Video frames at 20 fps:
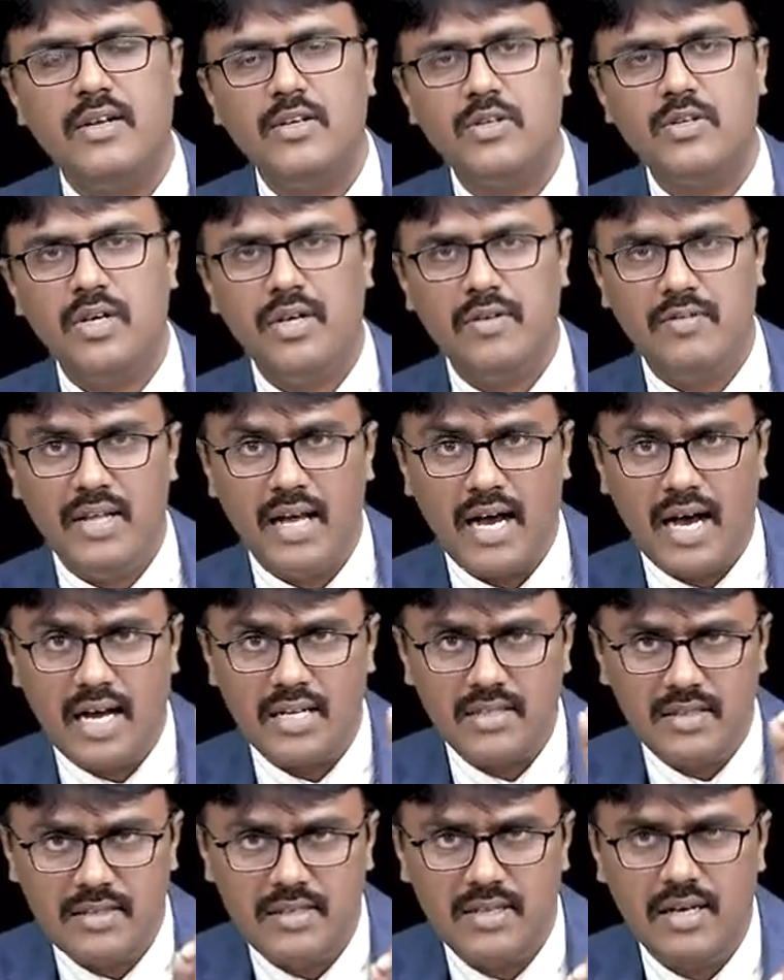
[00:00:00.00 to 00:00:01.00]
So if they
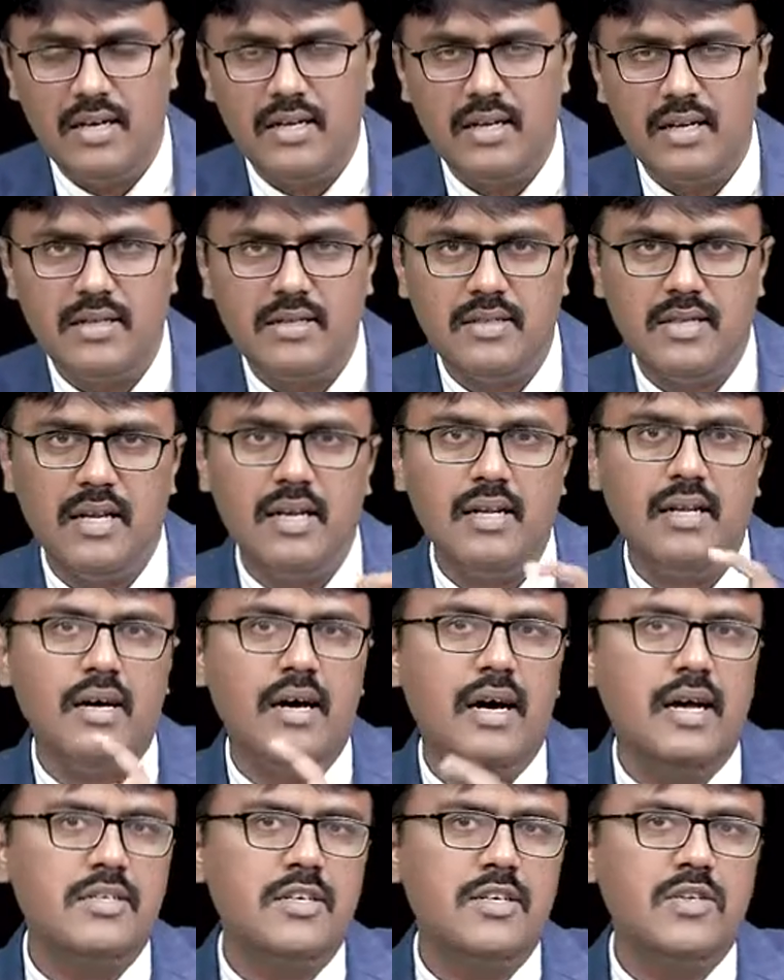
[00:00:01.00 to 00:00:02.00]
ask this sentence, then
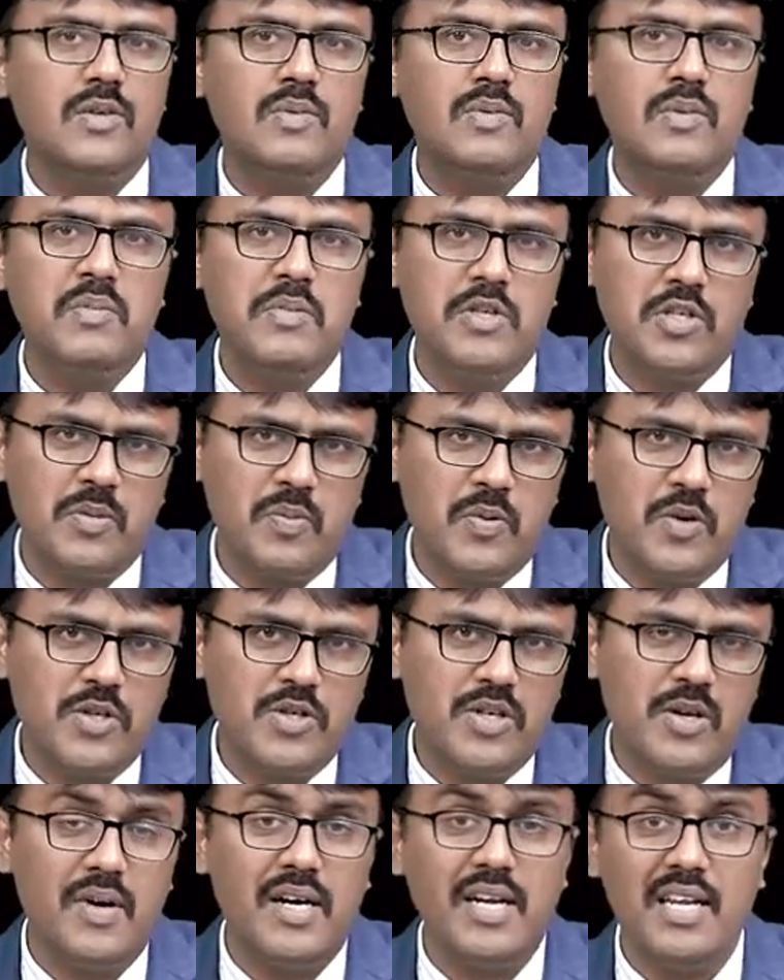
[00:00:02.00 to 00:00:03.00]
the answer should be
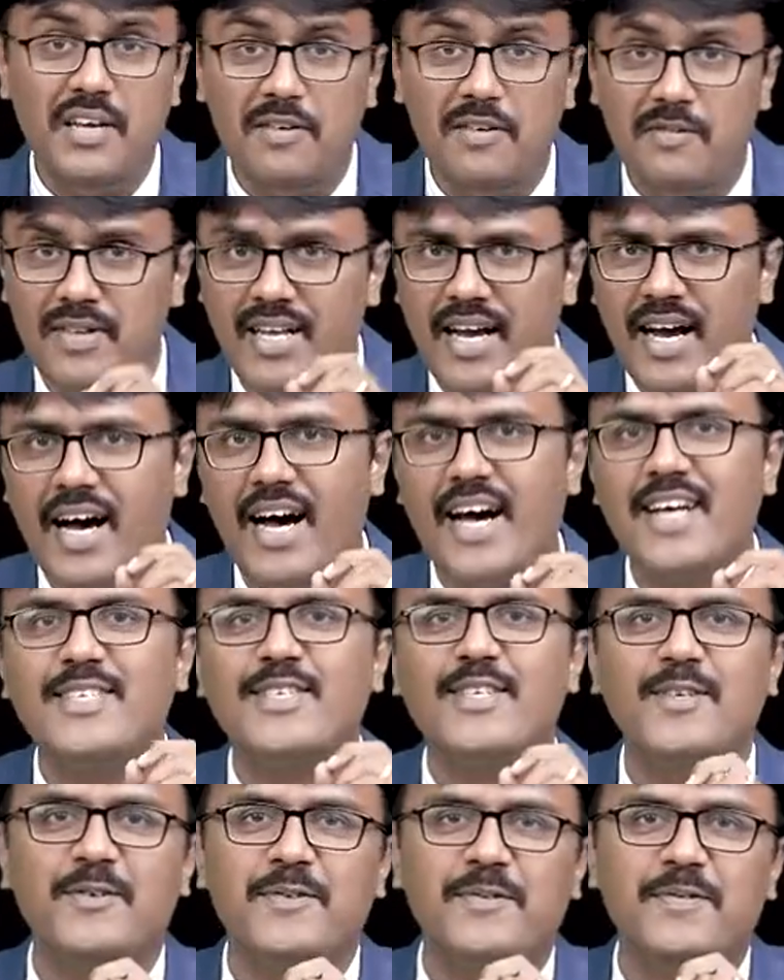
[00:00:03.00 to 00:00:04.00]
misoprostol. But if they
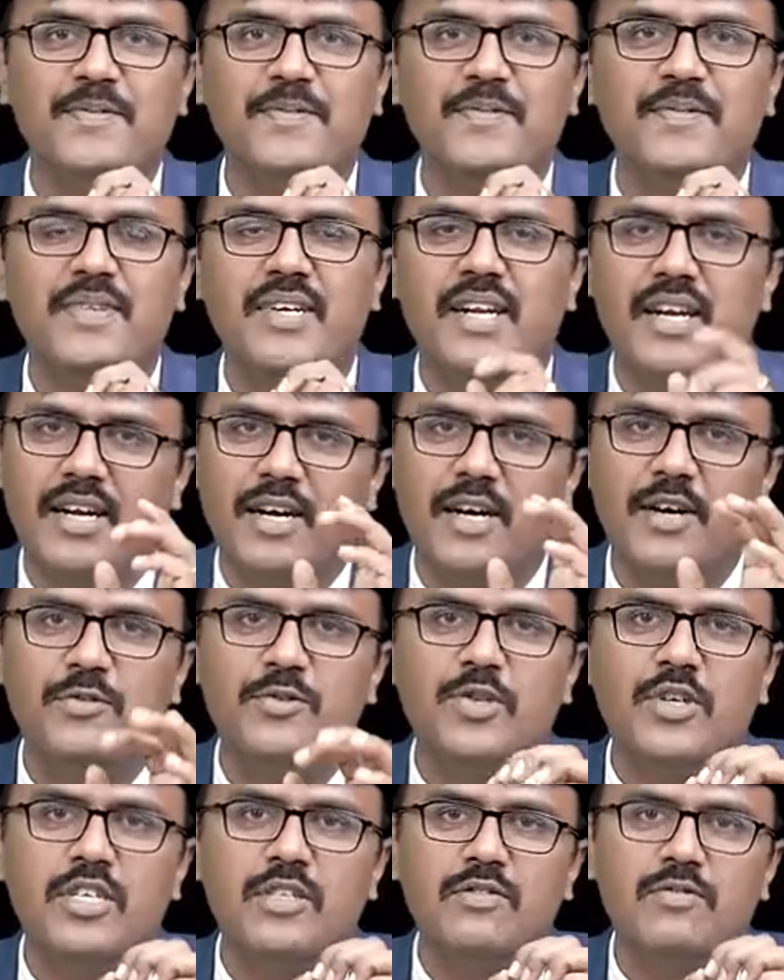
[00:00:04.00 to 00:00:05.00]
ask you drug
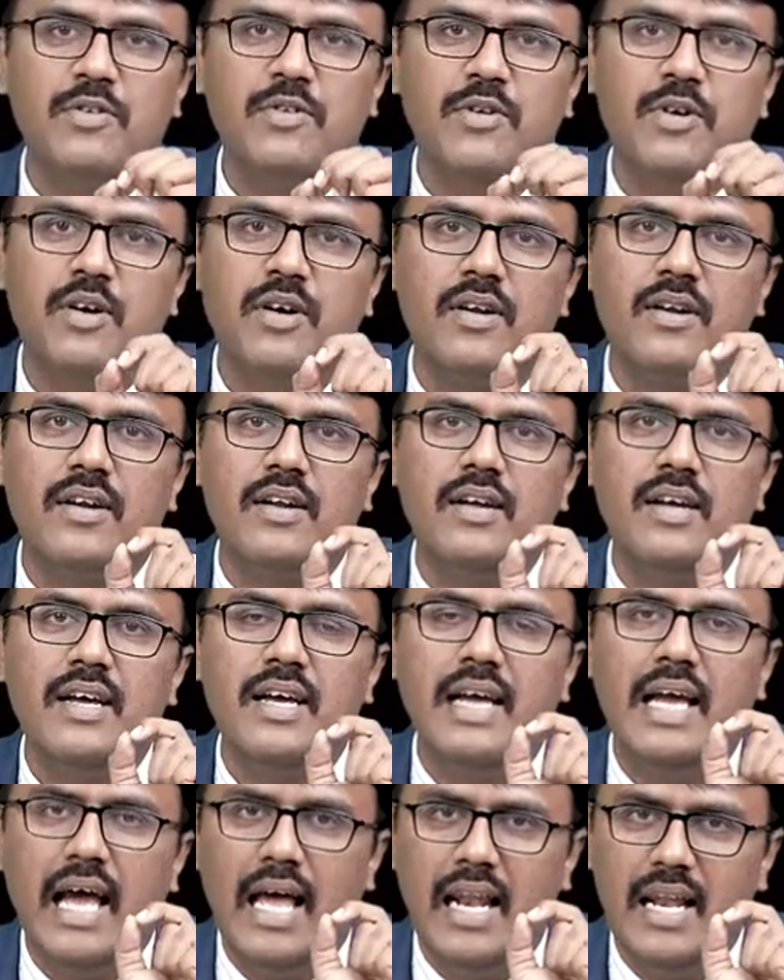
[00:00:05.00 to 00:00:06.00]
of choice for
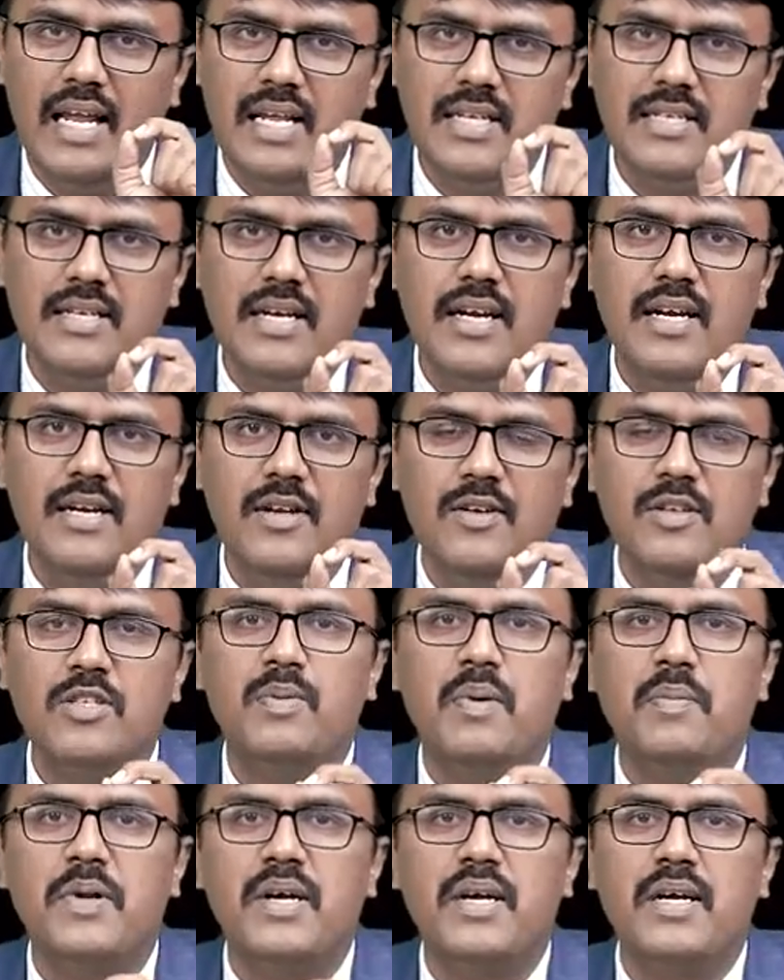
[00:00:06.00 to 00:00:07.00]
NSAID
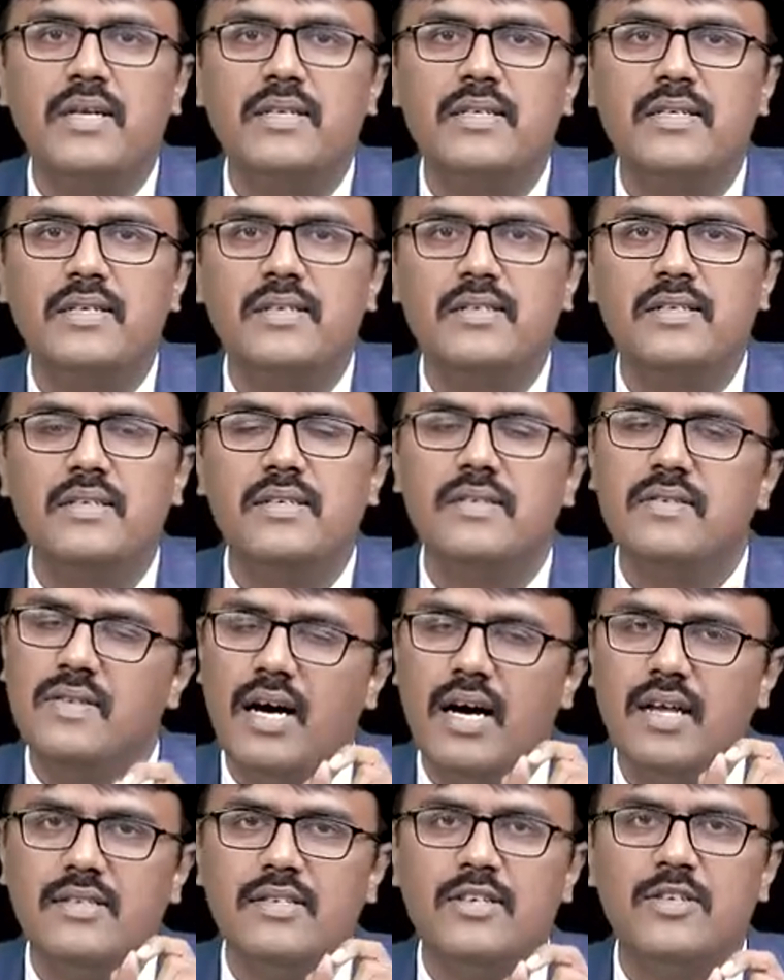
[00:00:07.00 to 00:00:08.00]
induced peptic ulcer disease,
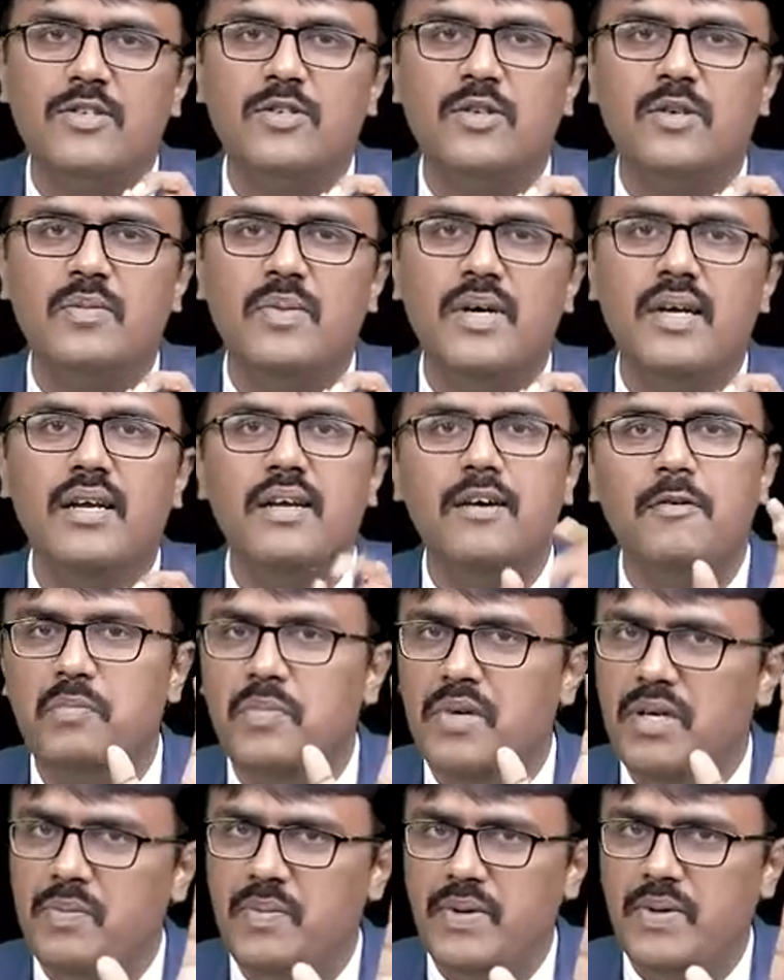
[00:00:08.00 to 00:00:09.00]
the answer should be
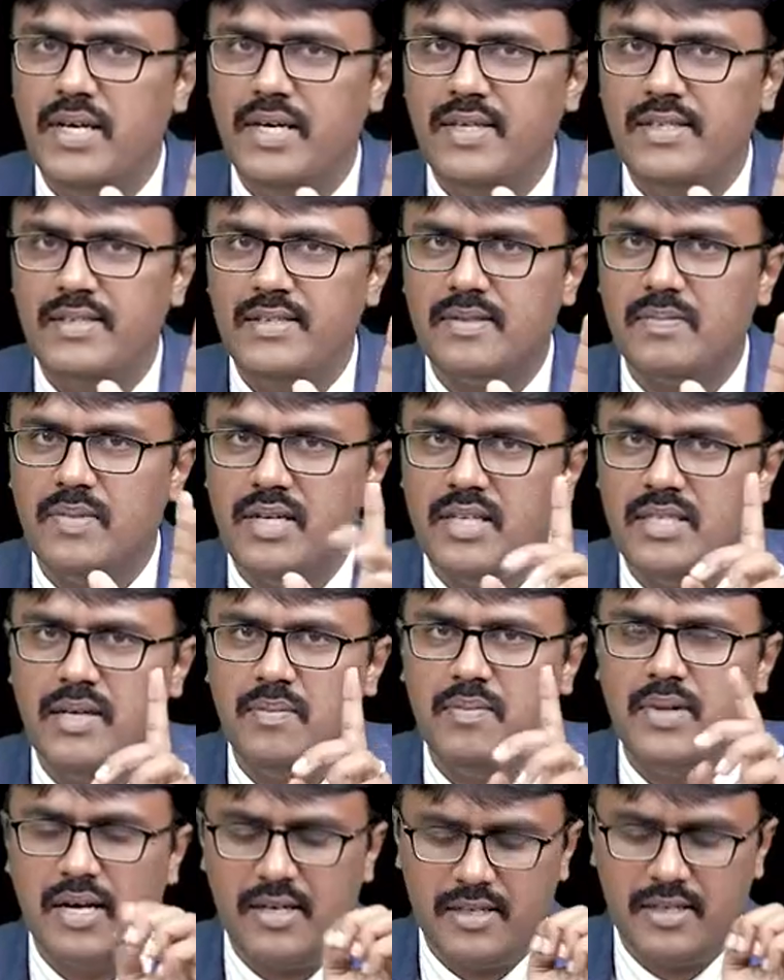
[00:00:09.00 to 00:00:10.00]
PPAs. Please
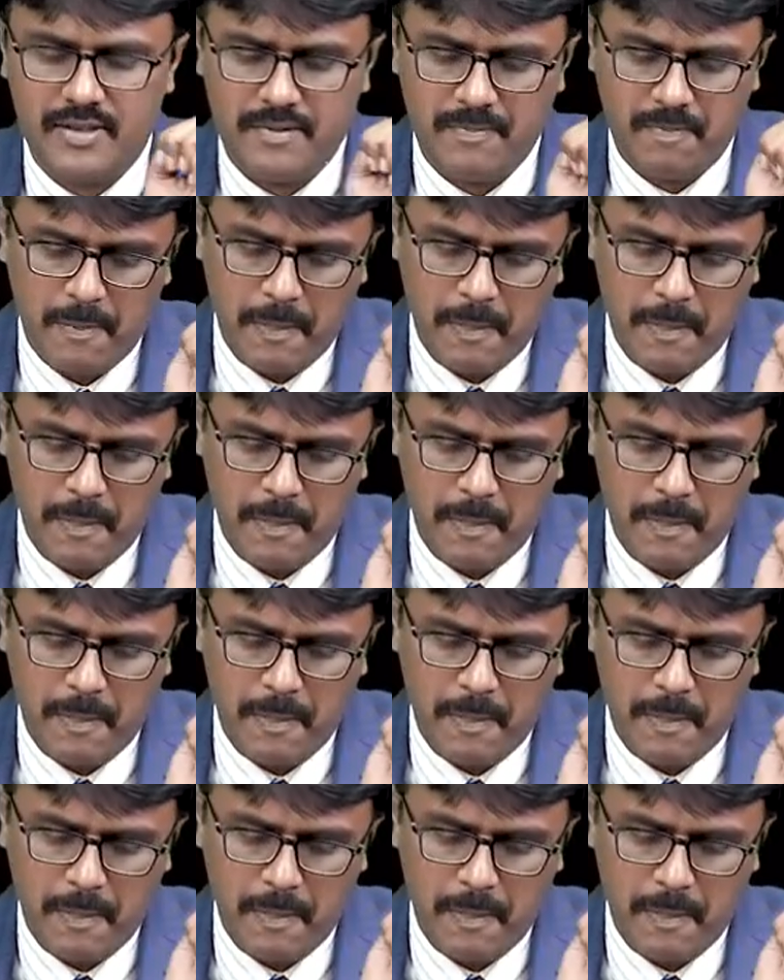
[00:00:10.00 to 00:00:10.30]
keep that.